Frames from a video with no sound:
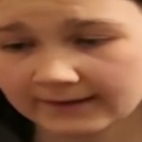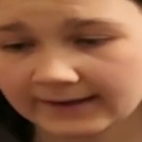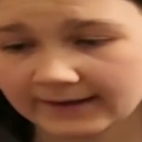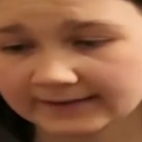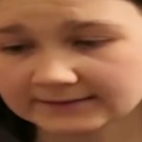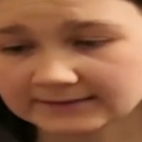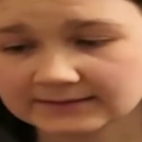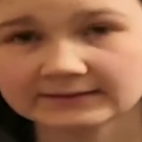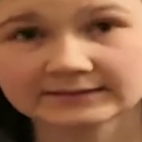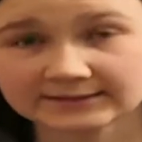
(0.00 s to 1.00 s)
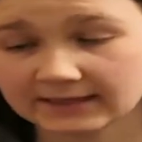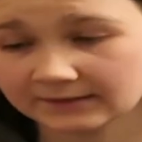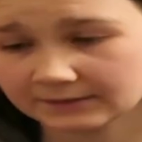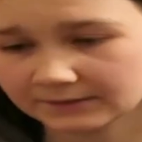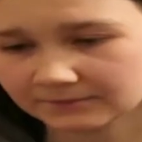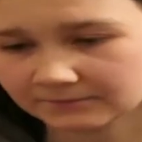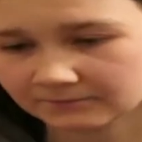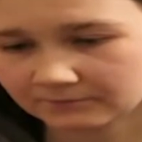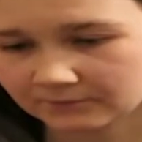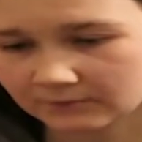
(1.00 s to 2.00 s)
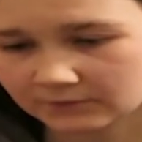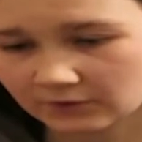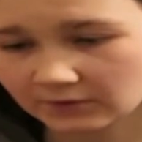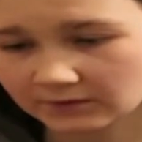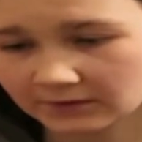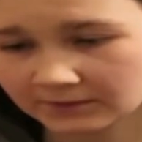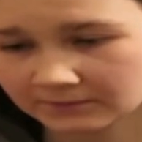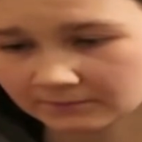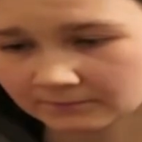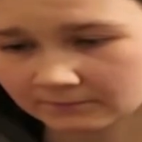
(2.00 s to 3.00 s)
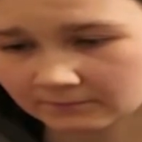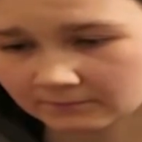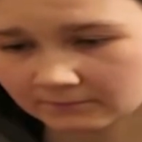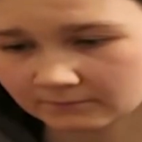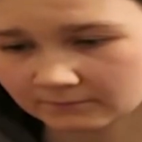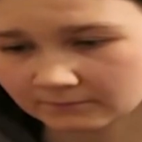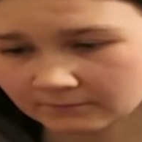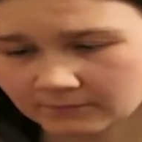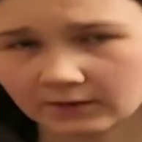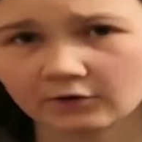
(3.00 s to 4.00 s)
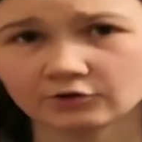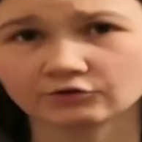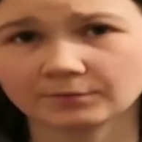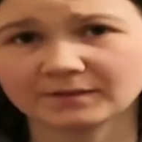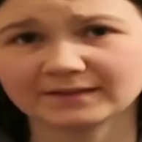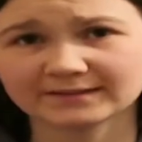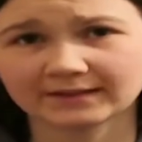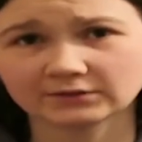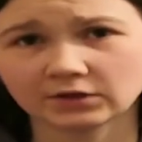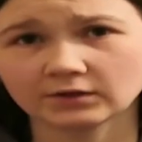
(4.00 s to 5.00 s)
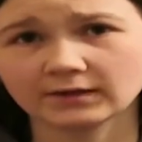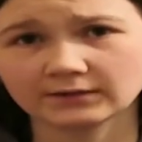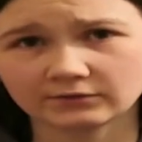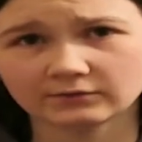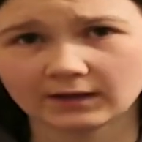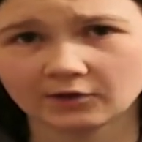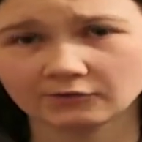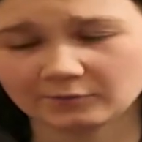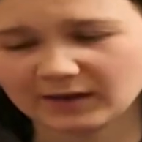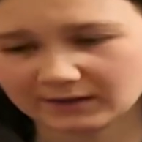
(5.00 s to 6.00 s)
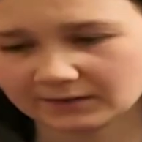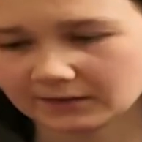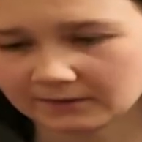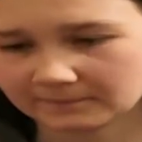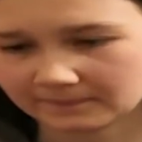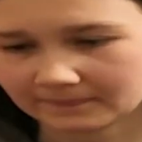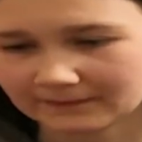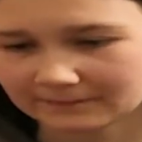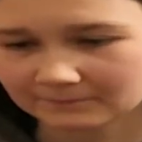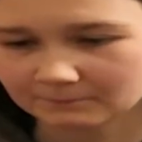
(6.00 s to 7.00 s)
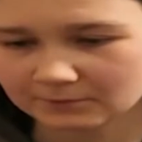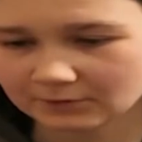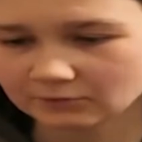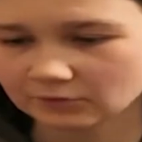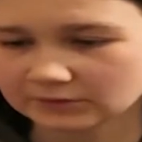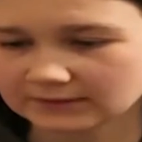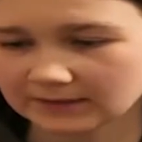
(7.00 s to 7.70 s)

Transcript: hands in the sand, tightly. Oh, you're gripping the sand tightly to get over pain. Okay. Bill looked